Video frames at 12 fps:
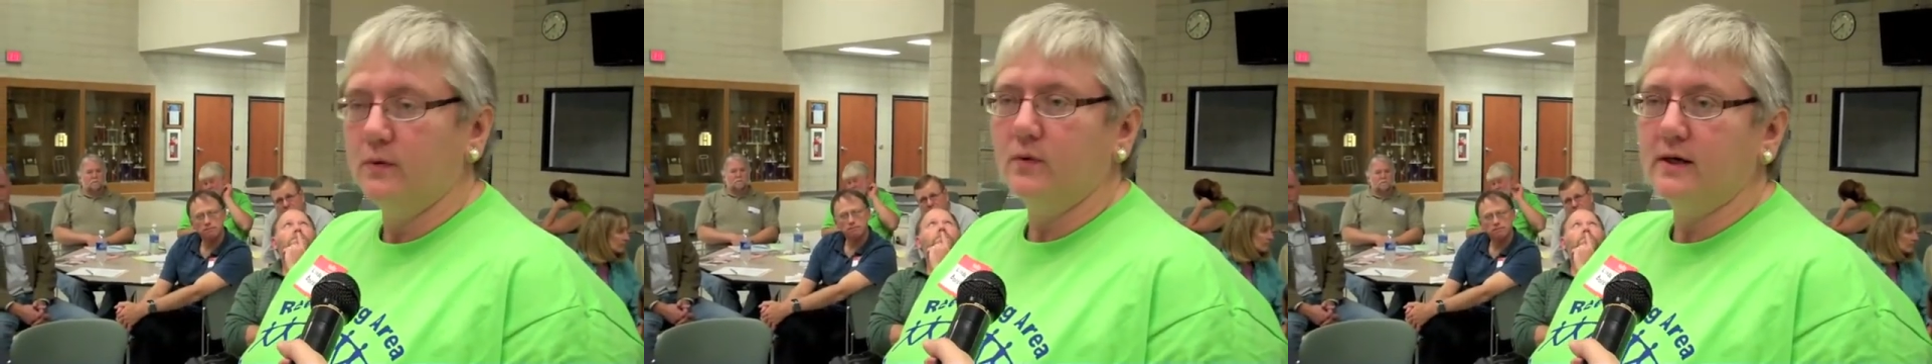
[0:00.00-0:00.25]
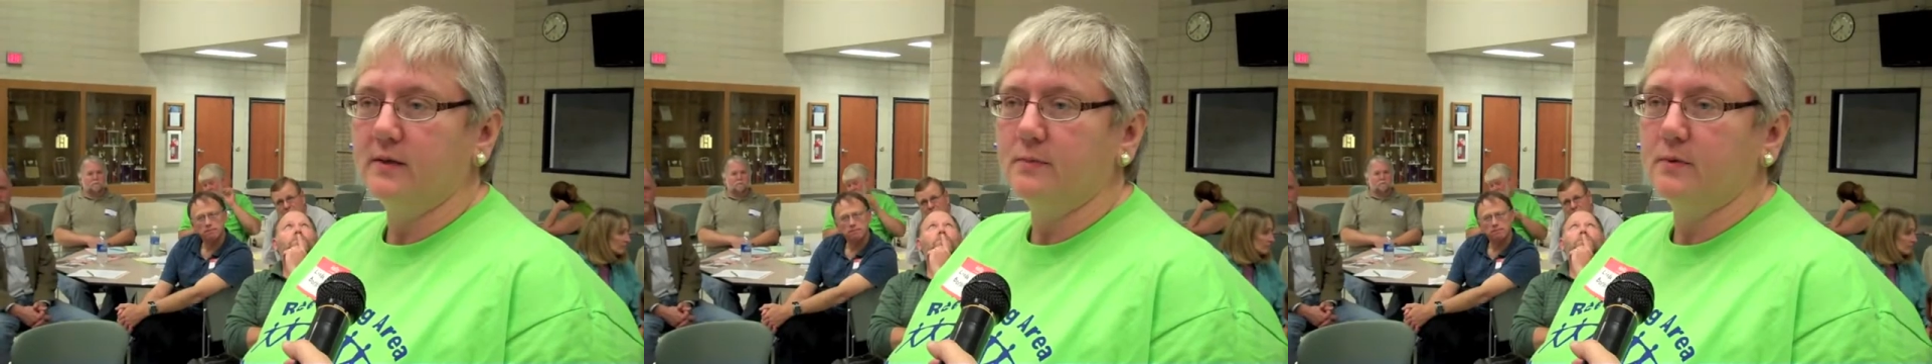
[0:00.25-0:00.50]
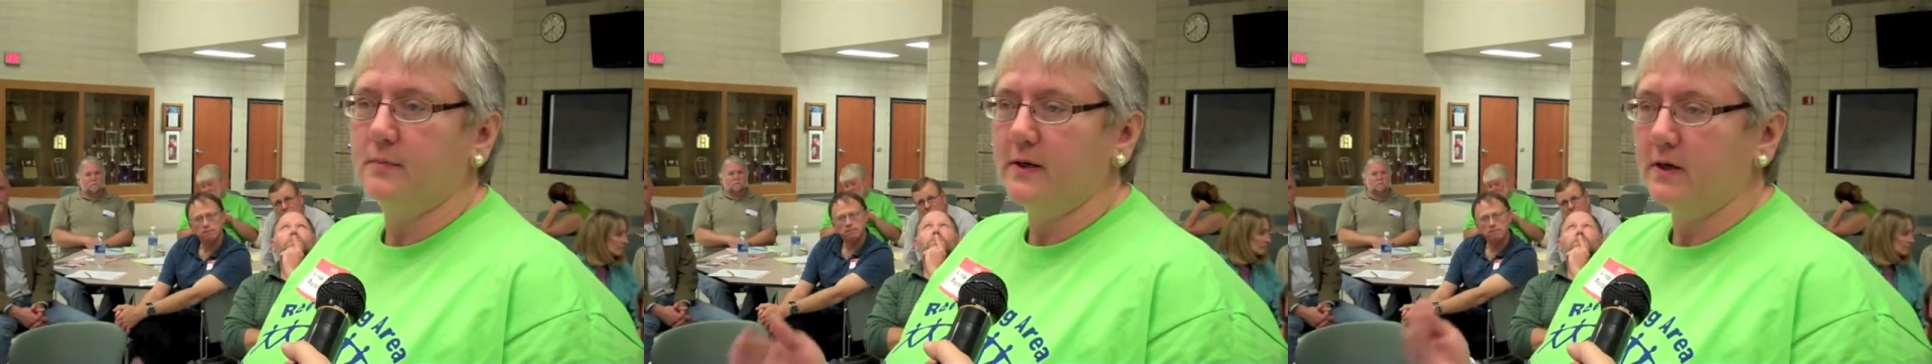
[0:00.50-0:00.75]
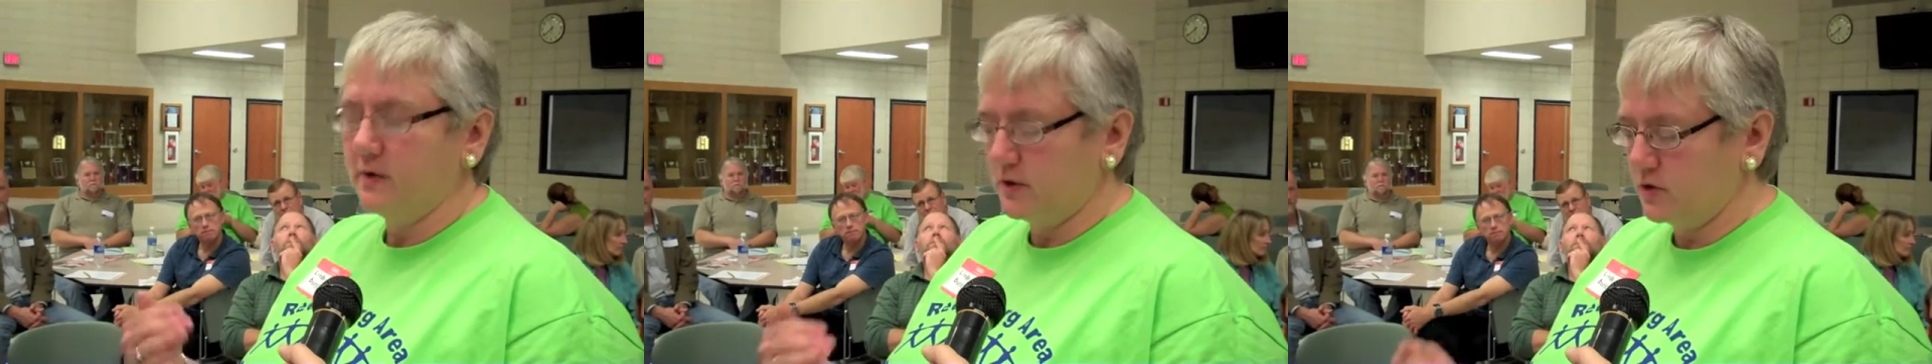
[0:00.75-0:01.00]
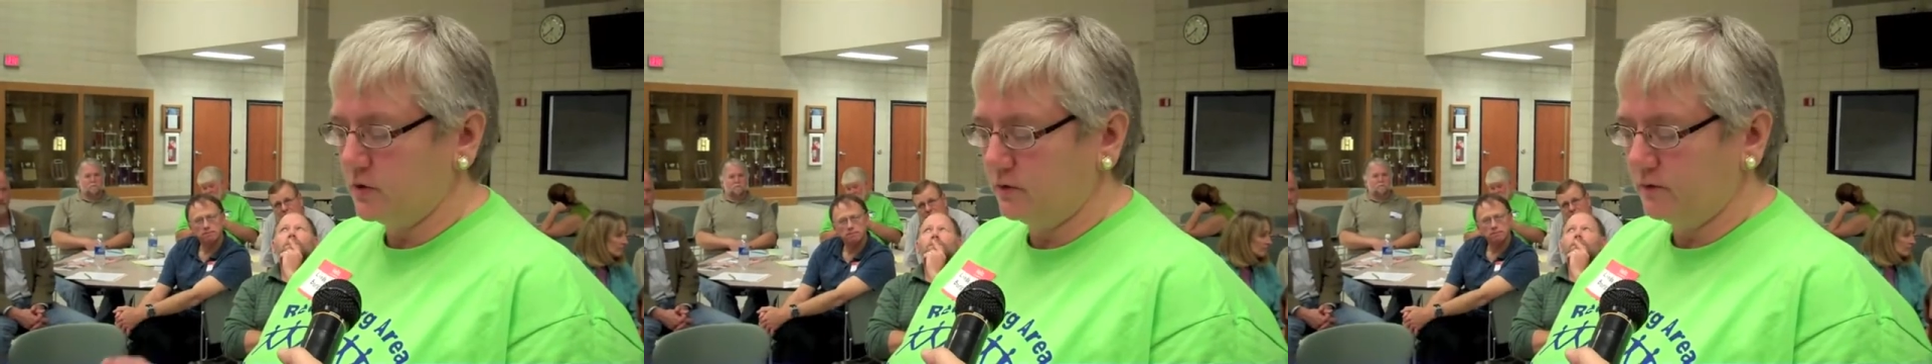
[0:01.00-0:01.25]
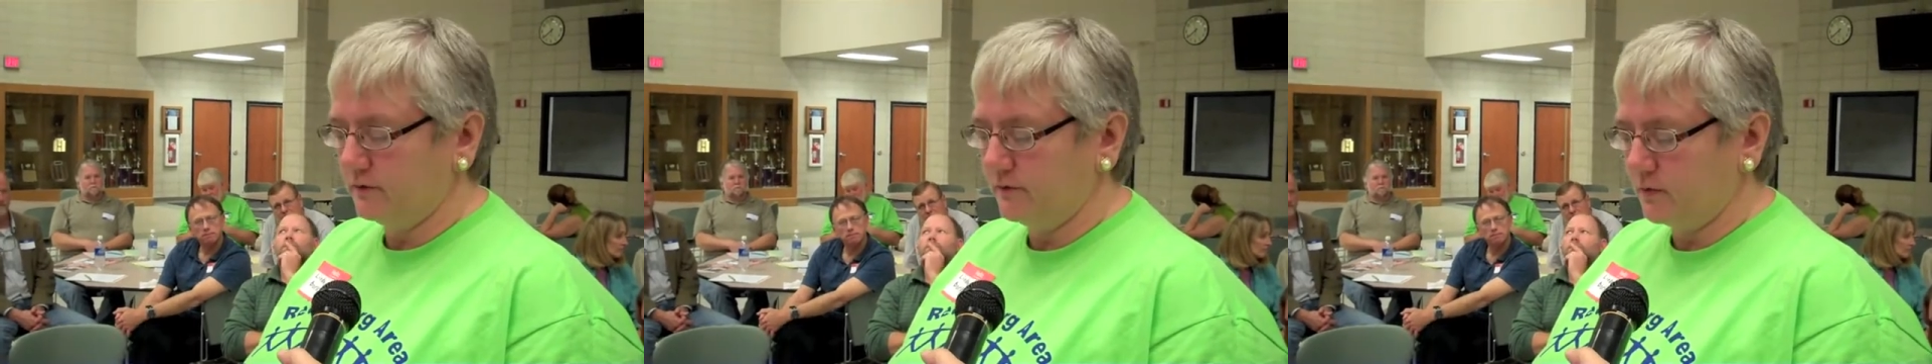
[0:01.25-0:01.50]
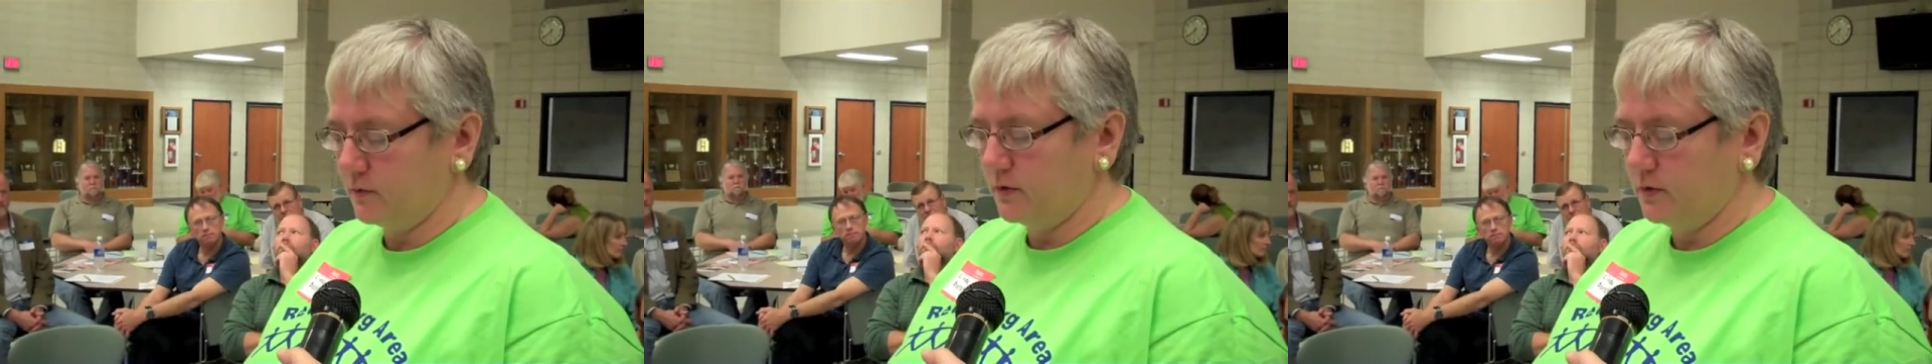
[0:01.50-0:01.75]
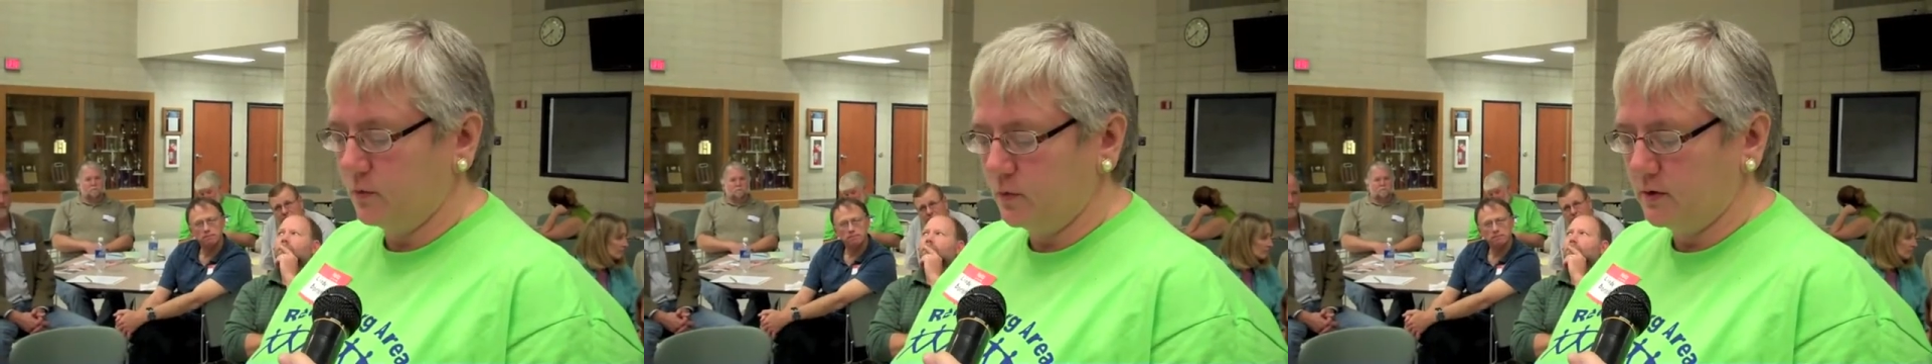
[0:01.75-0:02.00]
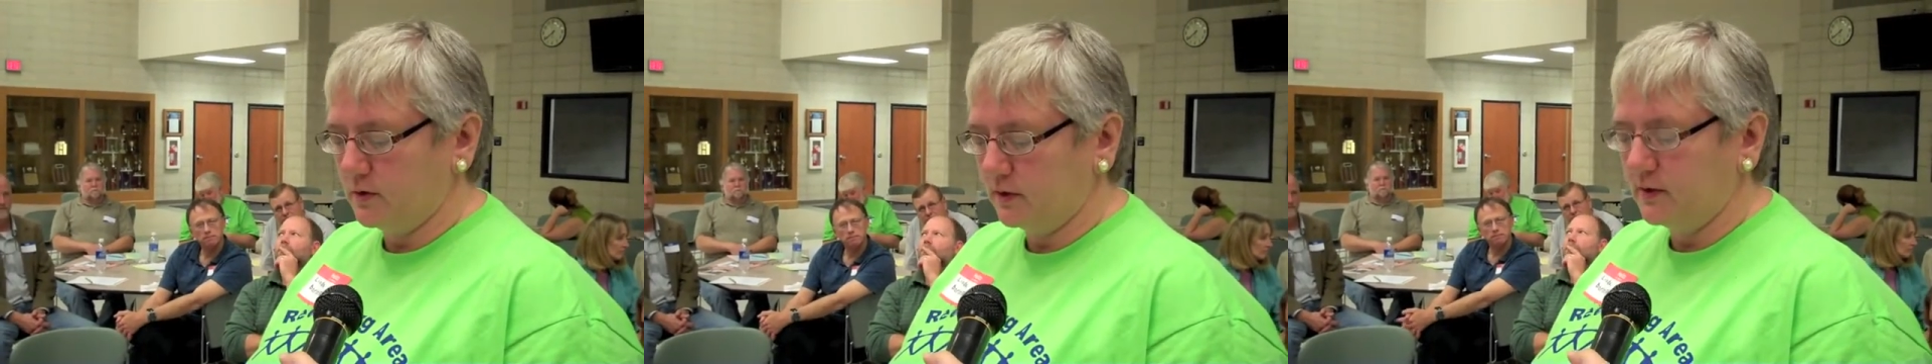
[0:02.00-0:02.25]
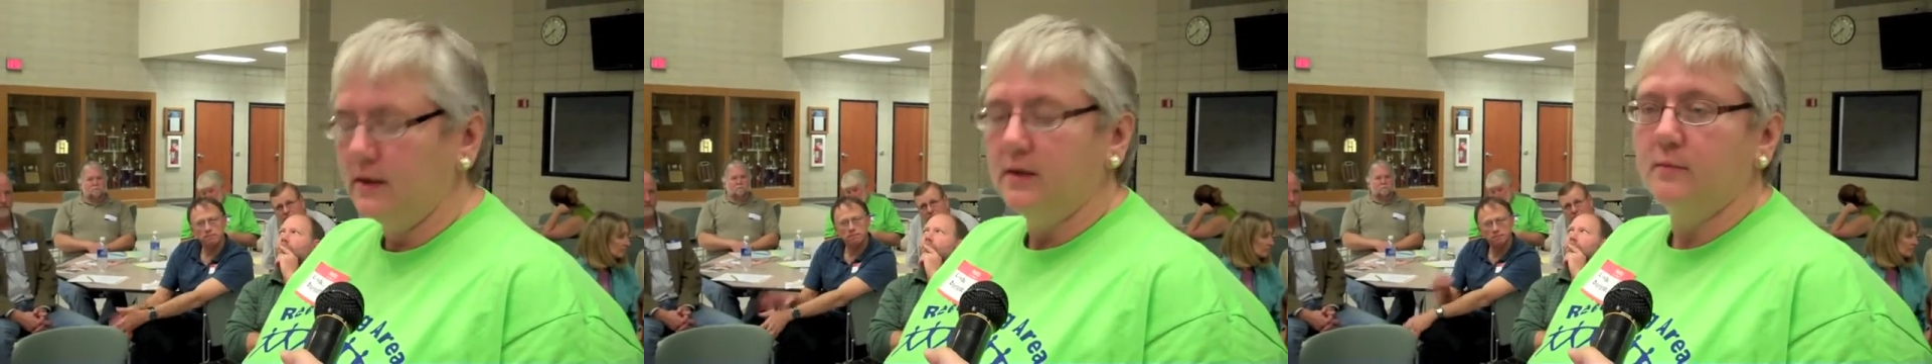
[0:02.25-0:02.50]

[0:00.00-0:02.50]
we want to prepare our children for the real world,